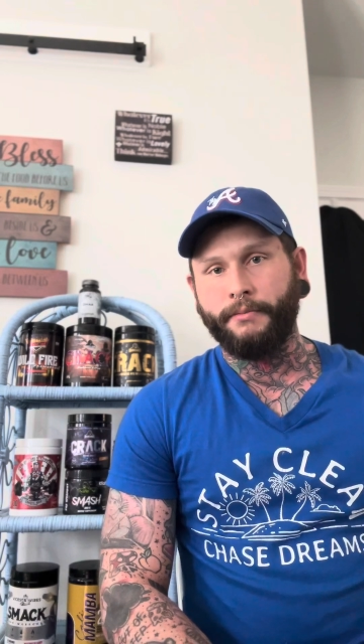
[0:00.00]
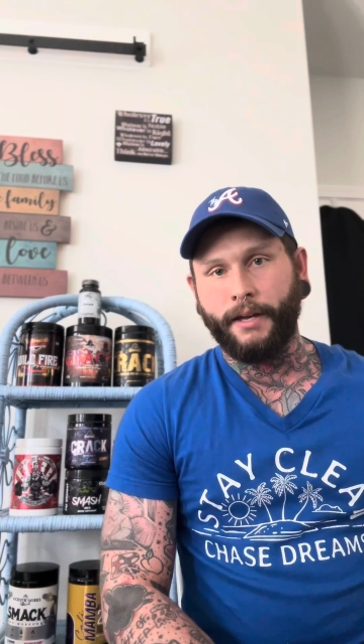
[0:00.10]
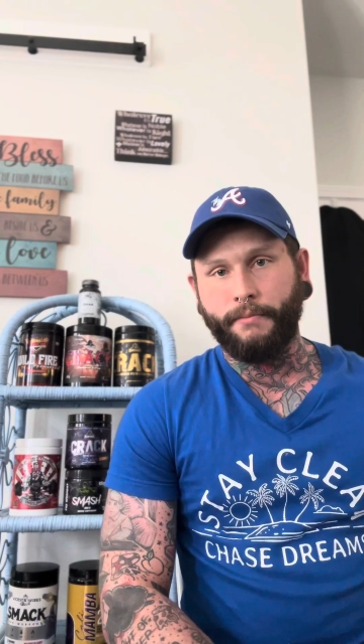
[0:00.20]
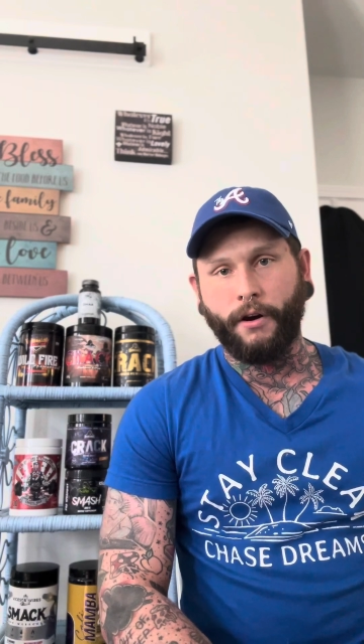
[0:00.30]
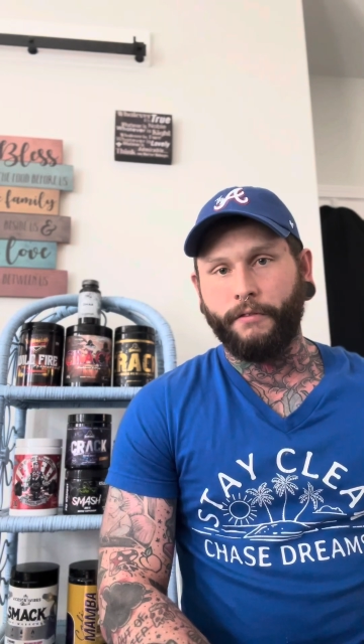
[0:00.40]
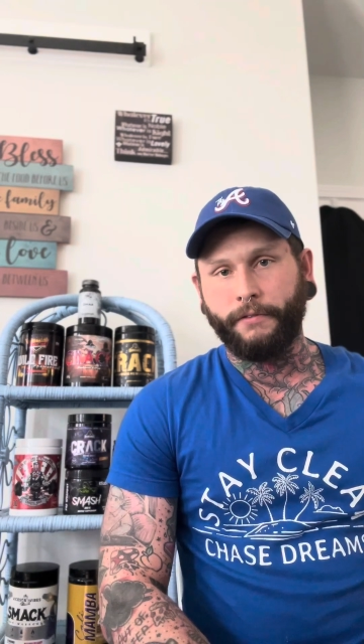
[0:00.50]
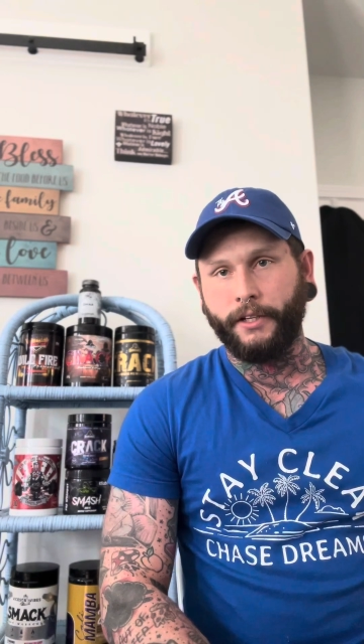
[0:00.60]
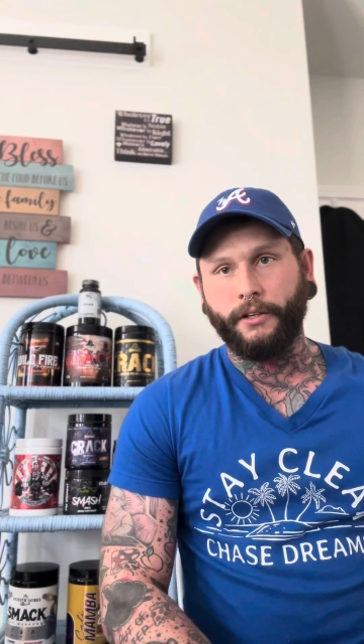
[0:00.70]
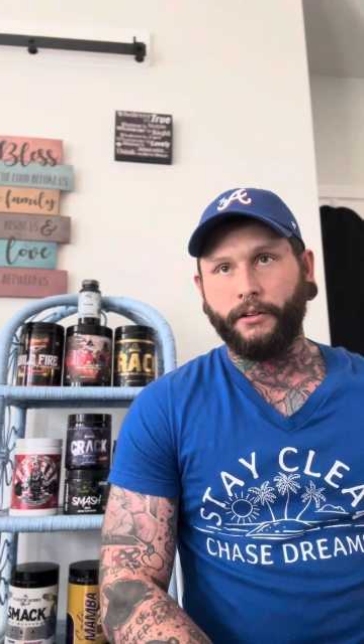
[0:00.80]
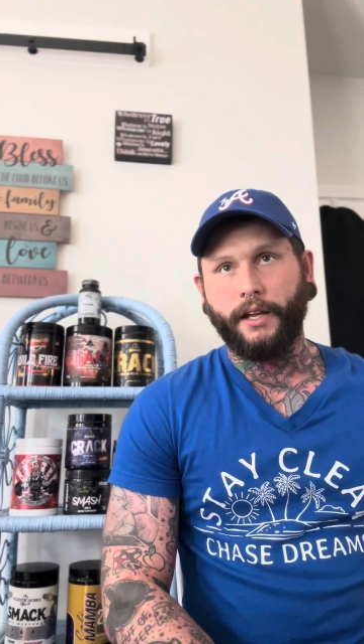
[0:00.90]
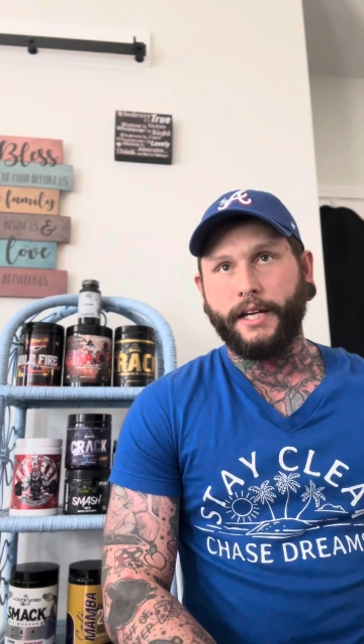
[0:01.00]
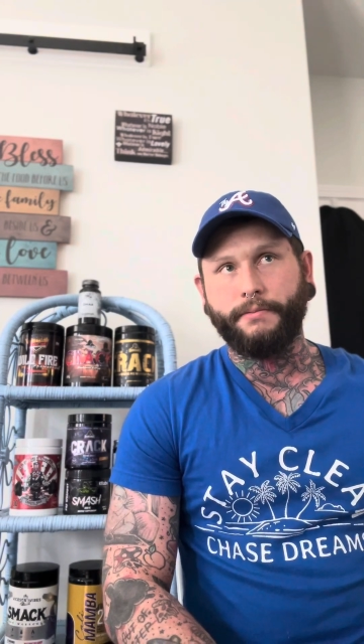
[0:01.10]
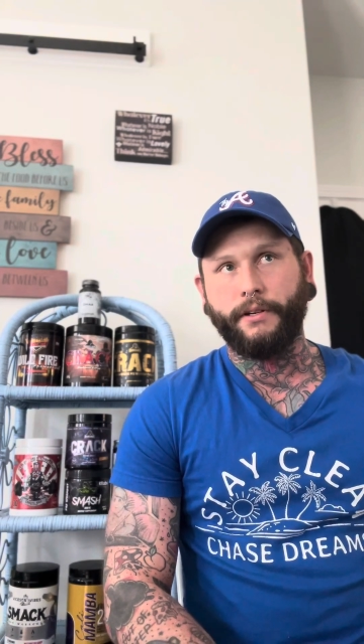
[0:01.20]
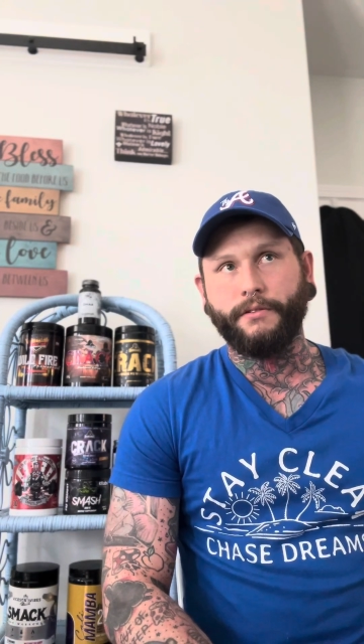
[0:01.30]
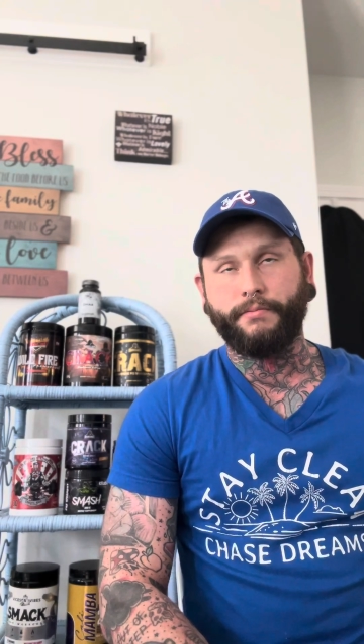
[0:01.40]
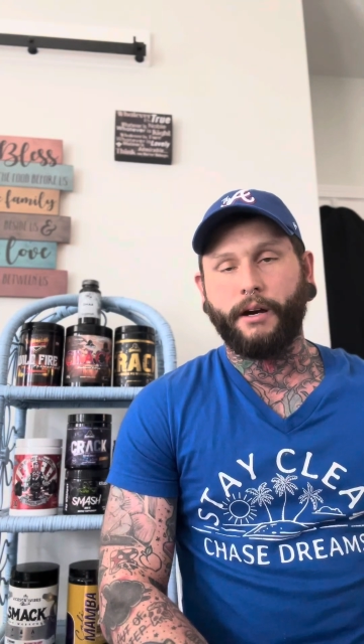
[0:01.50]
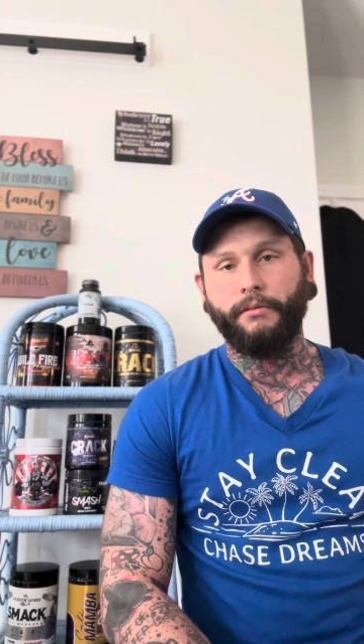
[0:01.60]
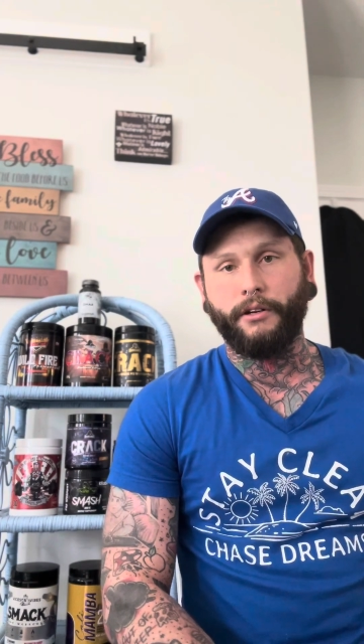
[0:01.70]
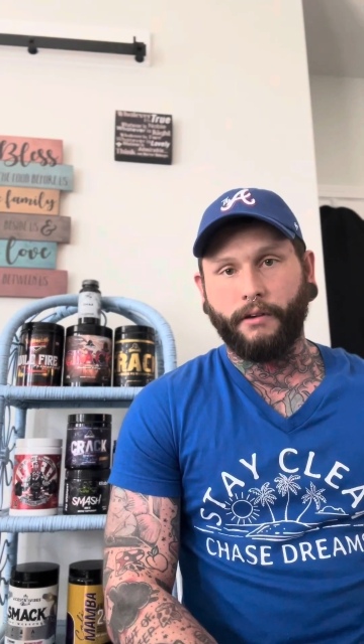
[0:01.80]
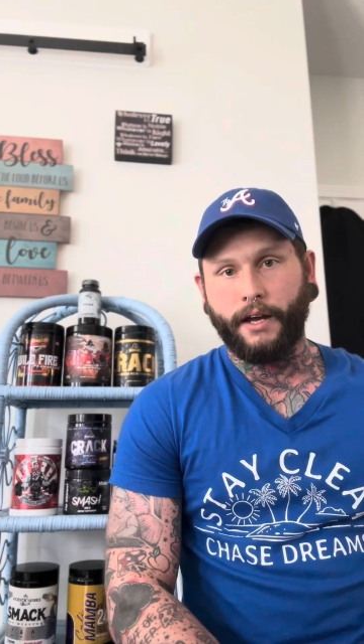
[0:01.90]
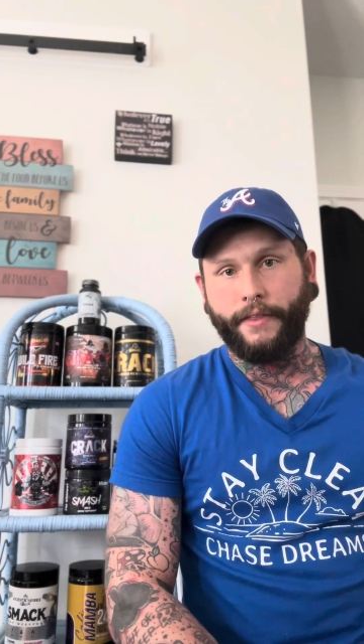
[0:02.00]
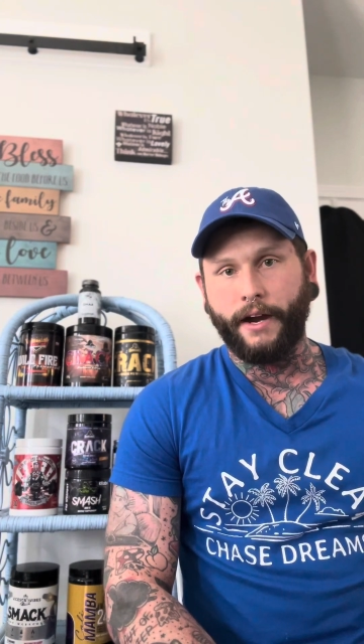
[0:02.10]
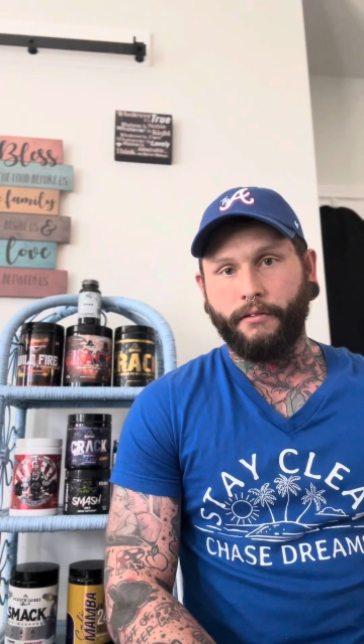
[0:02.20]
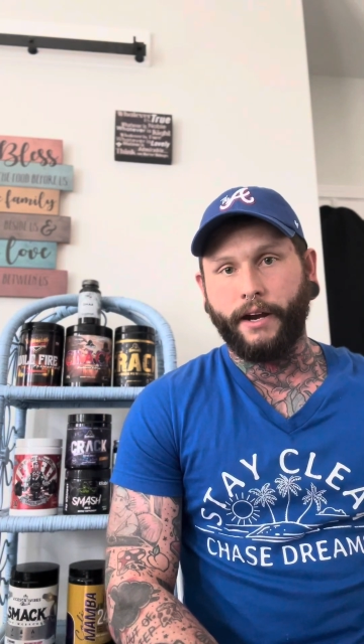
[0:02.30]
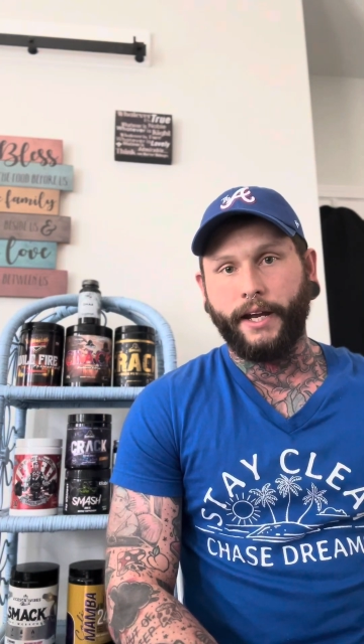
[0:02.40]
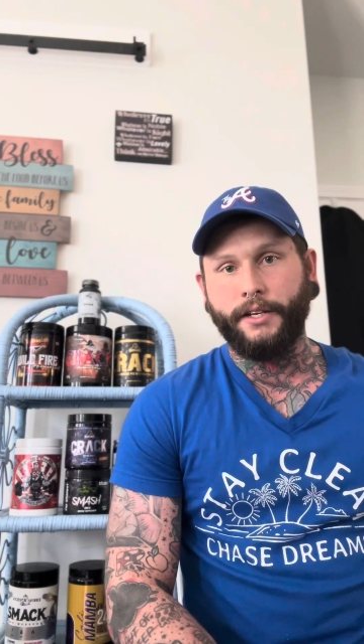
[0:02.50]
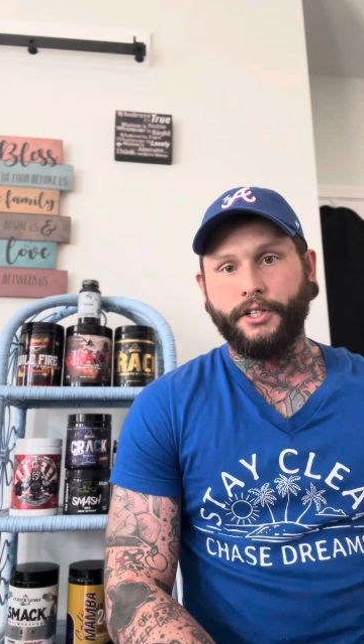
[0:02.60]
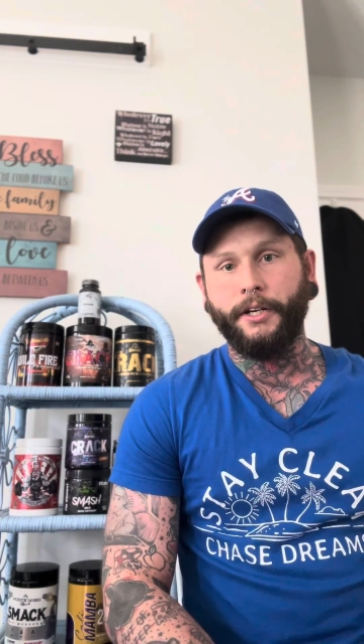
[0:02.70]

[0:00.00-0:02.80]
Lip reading: maybe hopefully a little less, but it was probably around that range.